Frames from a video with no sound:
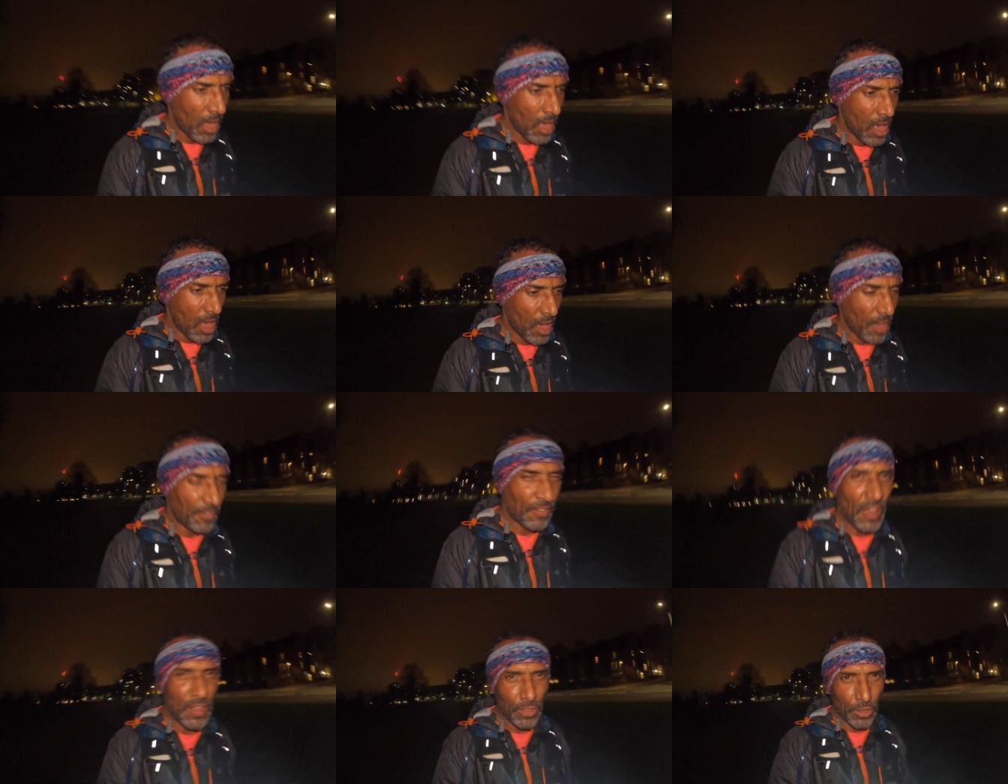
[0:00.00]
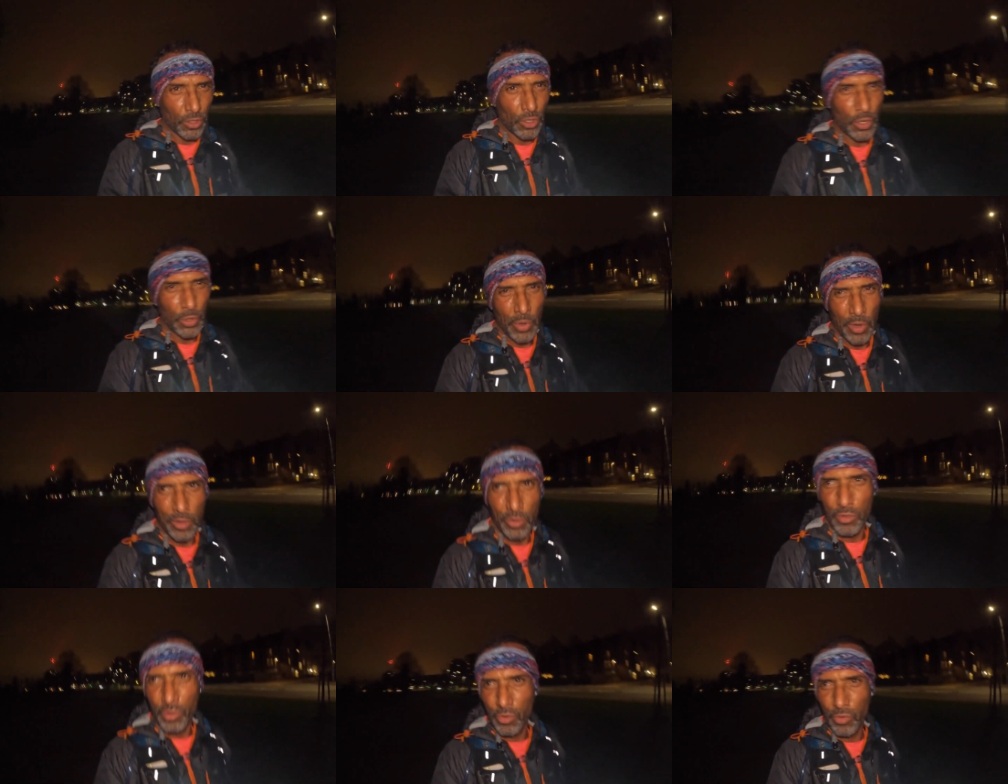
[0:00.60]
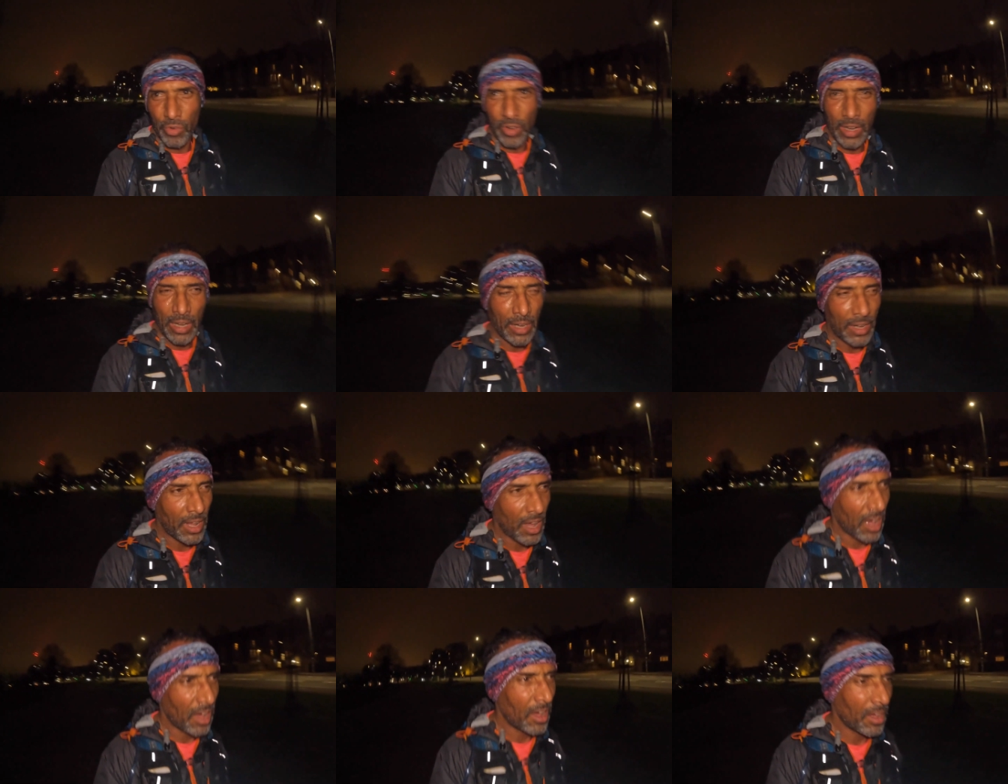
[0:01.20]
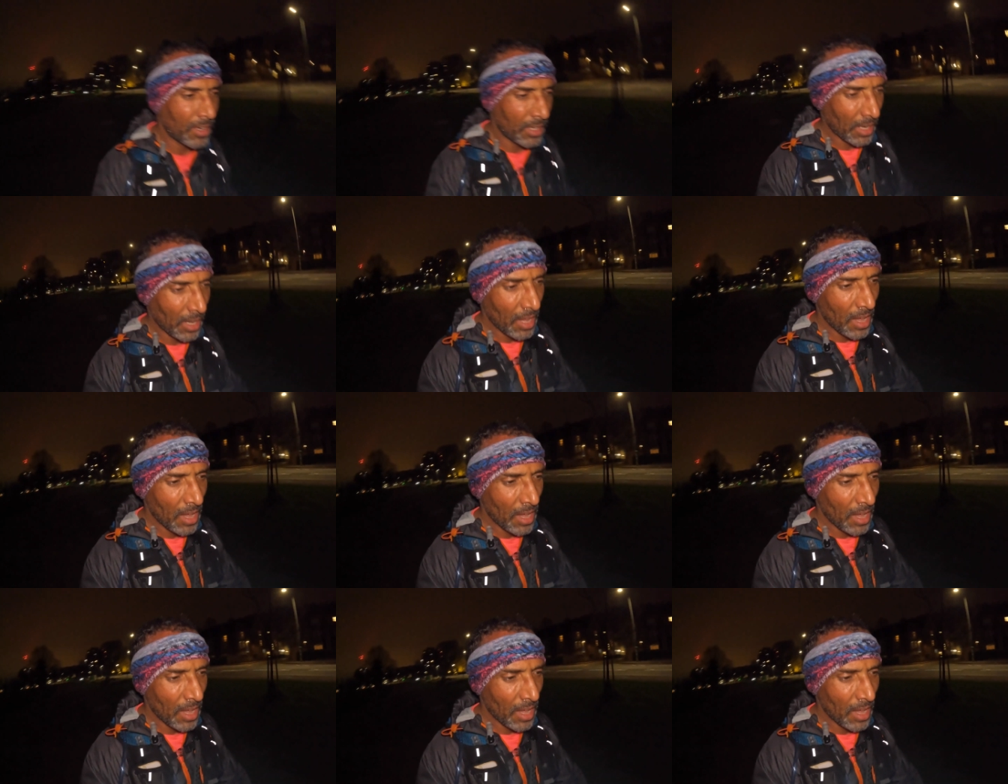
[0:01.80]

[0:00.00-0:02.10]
I found the 200s really hard.